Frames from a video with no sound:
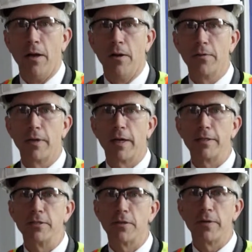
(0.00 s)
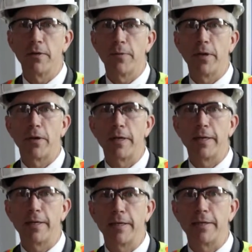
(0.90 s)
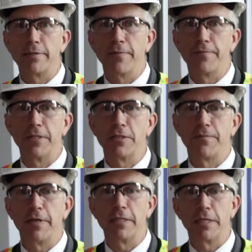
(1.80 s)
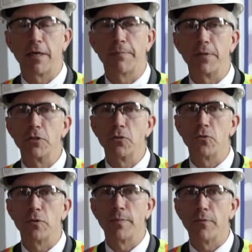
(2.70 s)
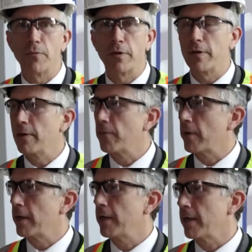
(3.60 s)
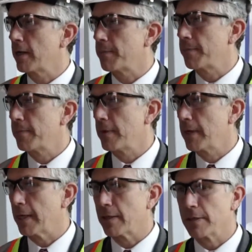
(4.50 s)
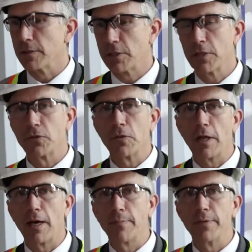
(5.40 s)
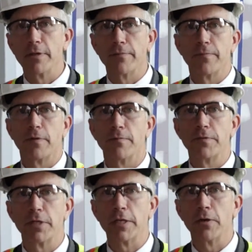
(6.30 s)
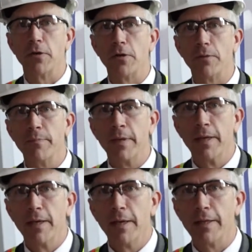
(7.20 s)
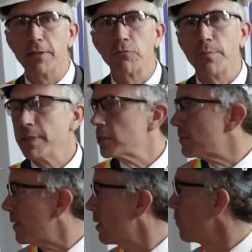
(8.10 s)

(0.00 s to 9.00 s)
Okay, so here we are again, just finishing up our tour, but we're ending up at the central lobby of City Hall. And this will be the spot